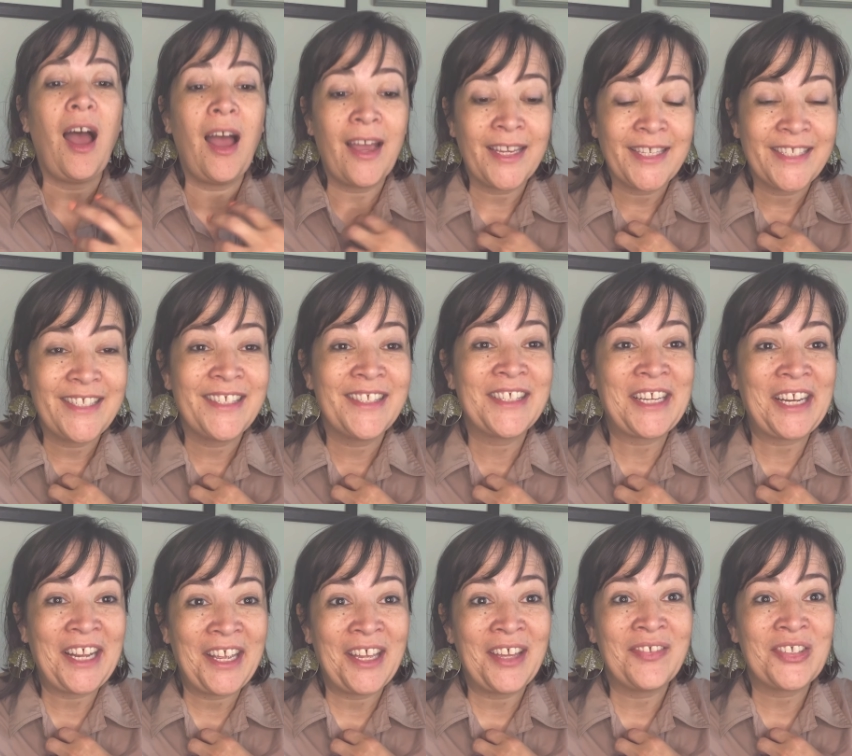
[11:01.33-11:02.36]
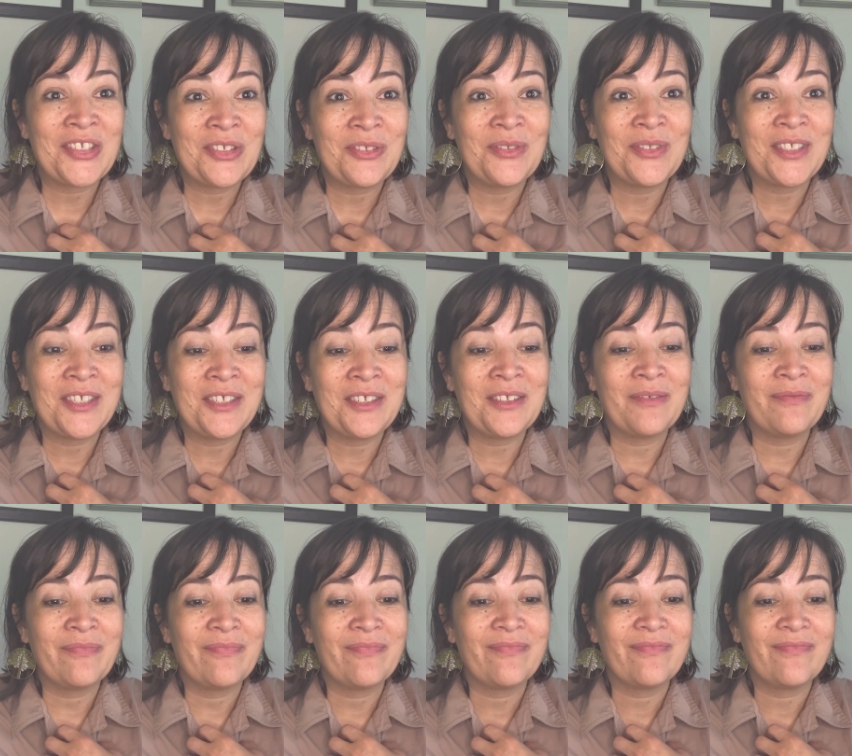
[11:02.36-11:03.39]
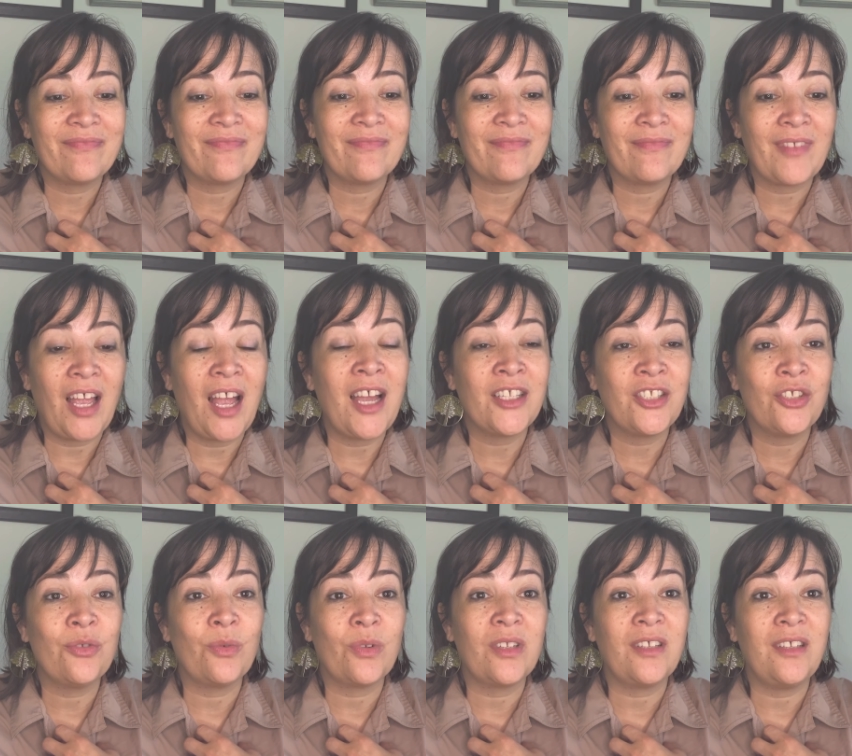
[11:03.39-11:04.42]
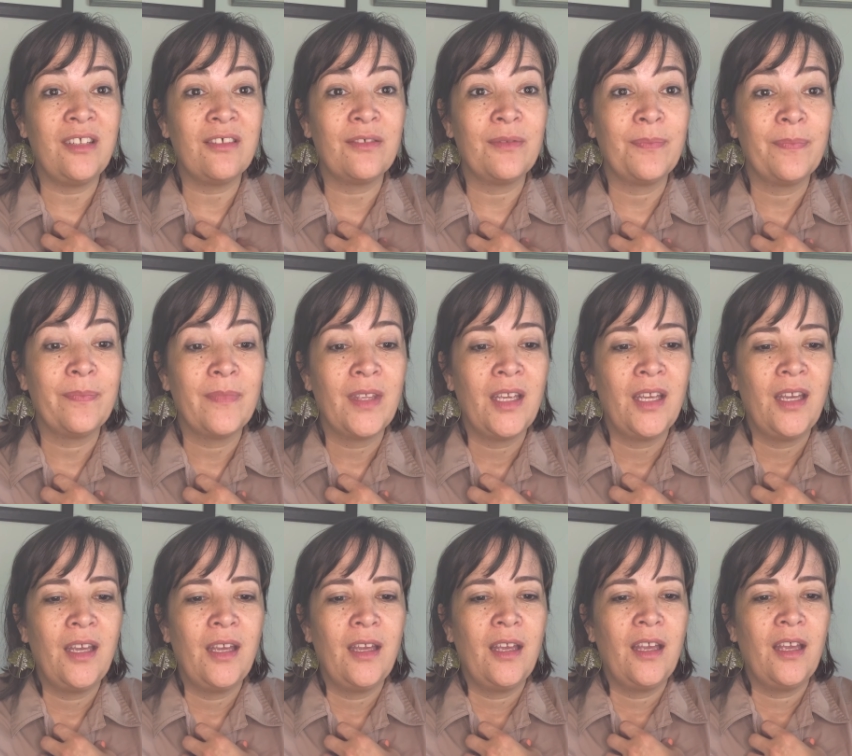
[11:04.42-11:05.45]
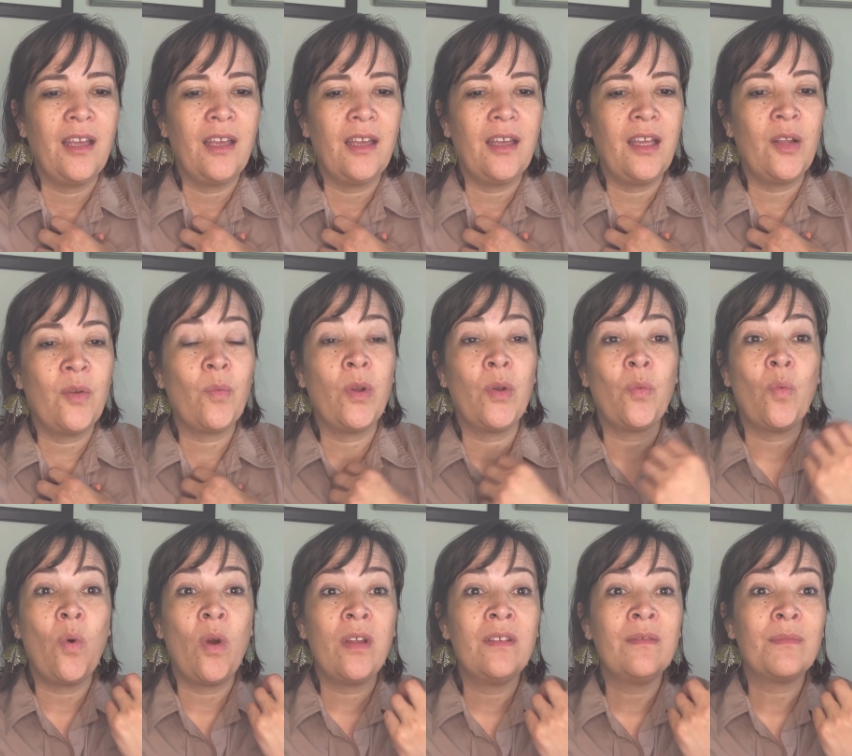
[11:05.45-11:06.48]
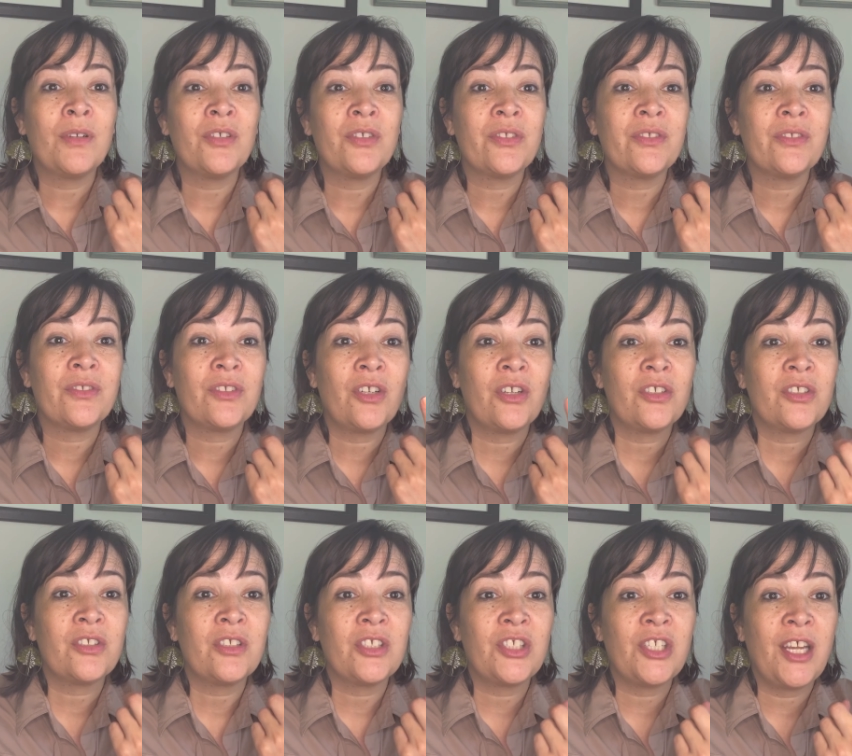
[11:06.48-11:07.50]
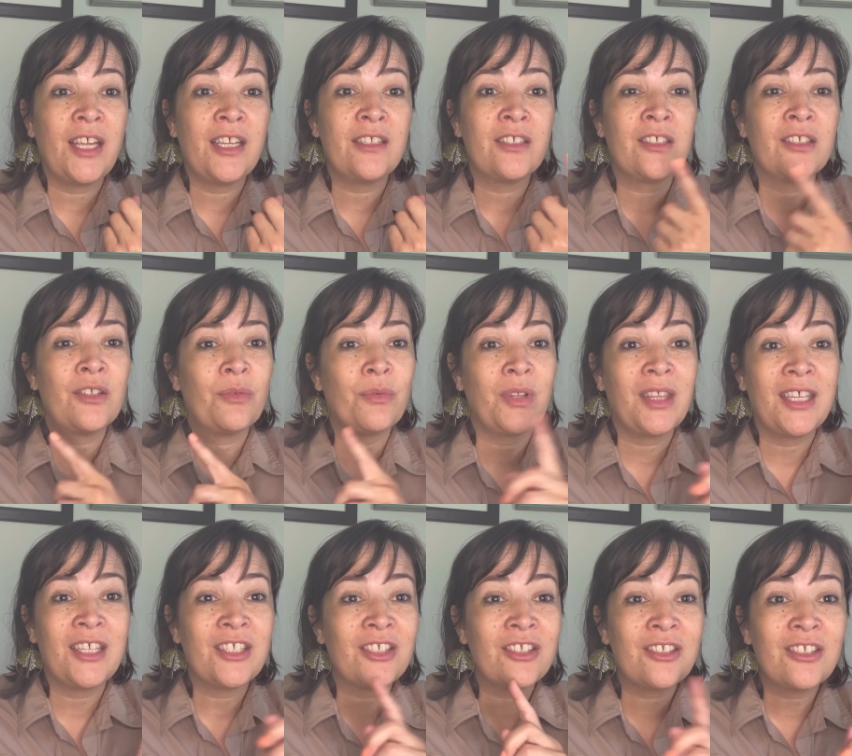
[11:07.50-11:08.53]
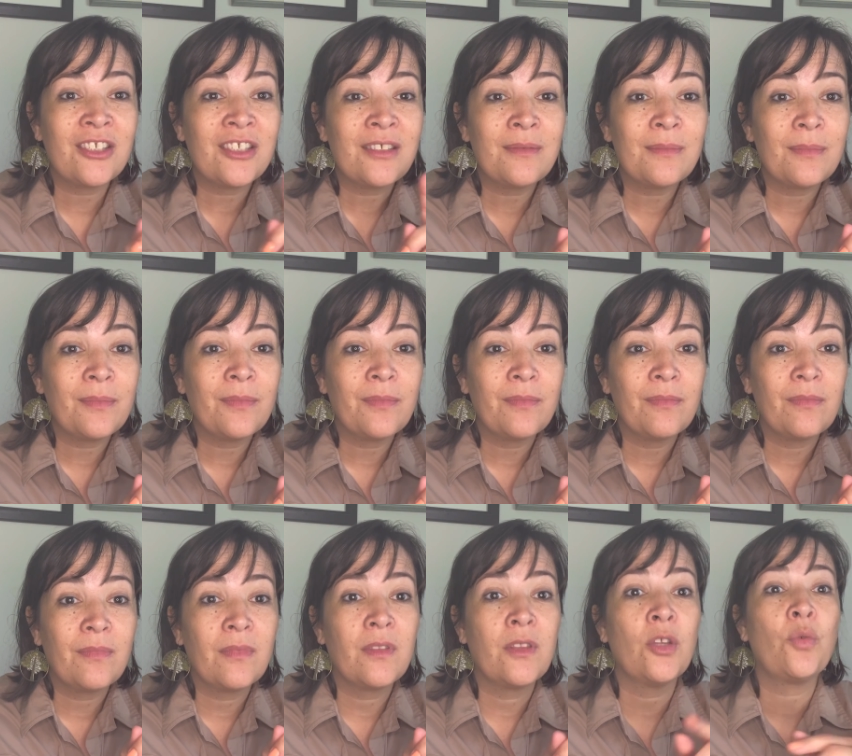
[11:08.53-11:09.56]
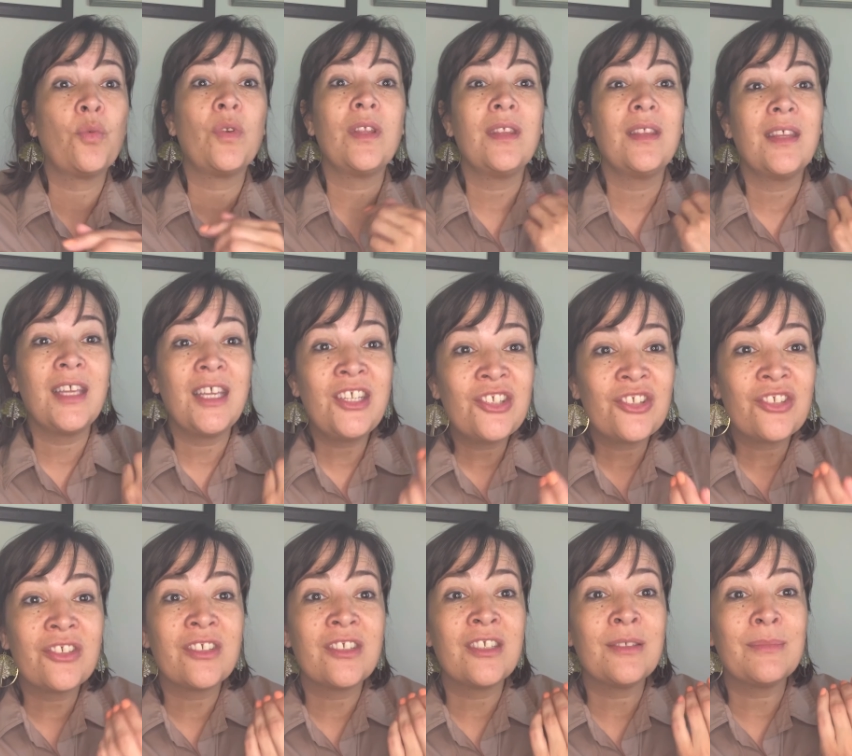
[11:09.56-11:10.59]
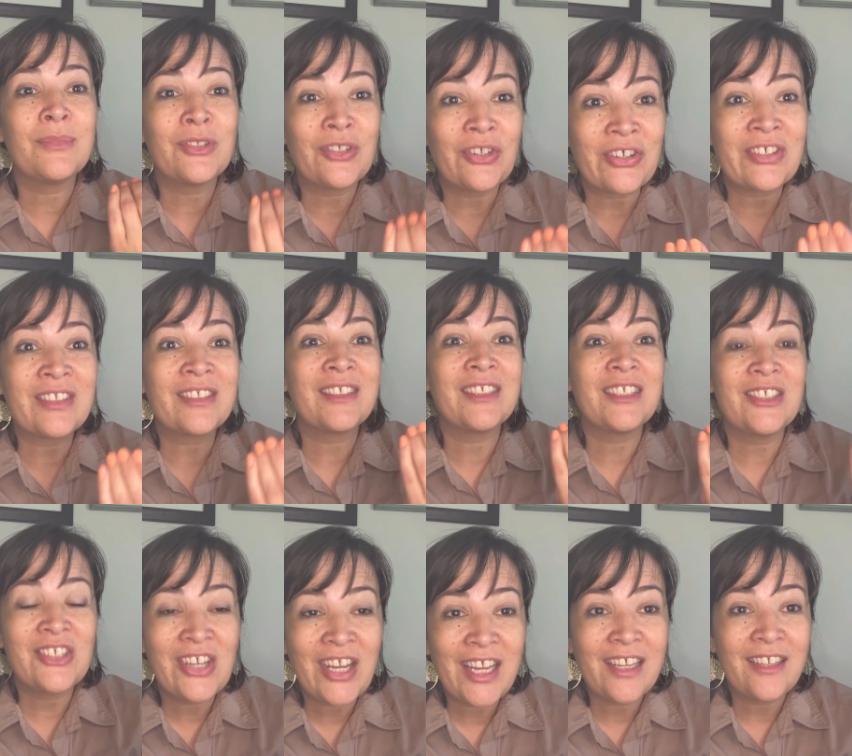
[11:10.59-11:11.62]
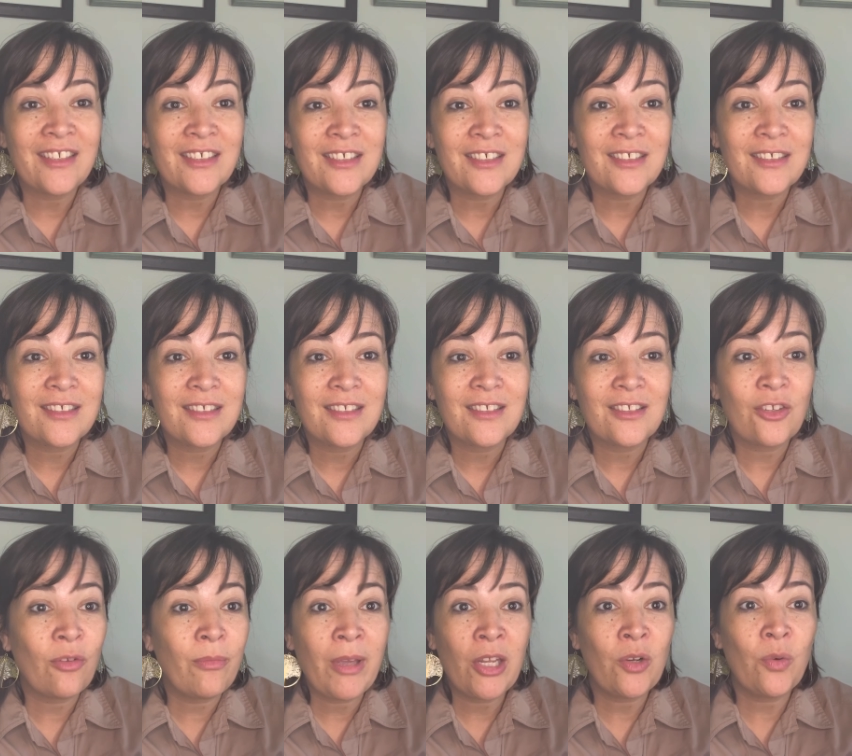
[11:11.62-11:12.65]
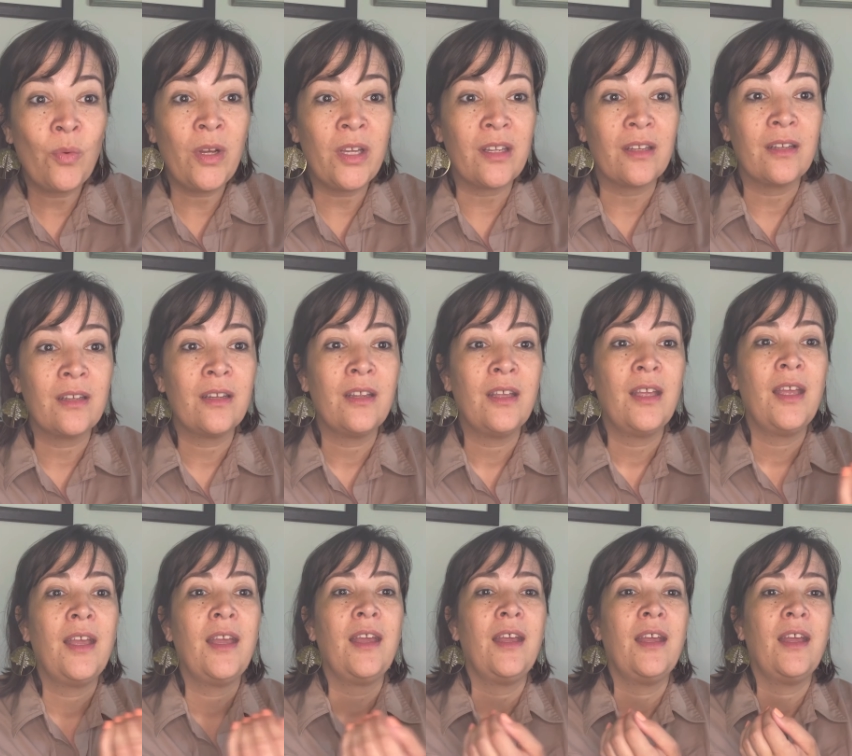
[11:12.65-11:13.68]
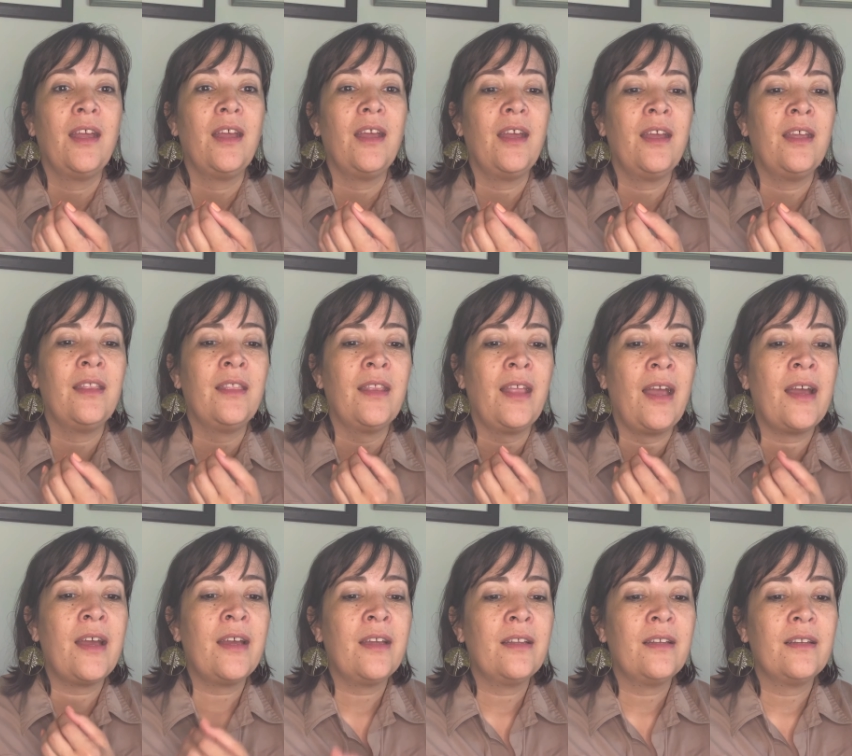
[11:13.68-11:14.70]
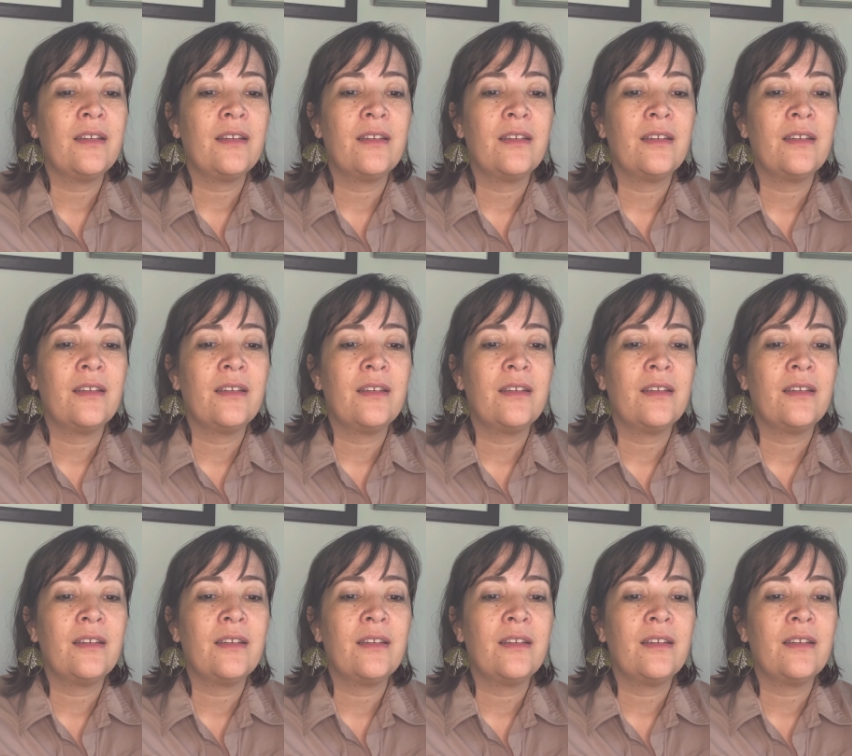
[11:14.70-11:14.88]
I see that I have issues here. I do want to heal. And when one person starts to change in a relationship, the relationship starts to change no matter what. And that,